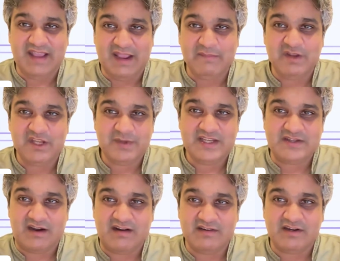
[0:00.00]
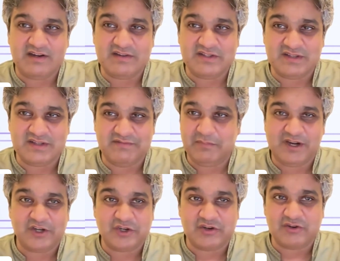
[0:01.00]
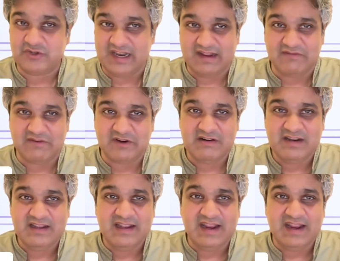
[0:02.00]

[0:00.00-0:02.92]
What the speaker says: The MSPs are under severe pressure to deliver,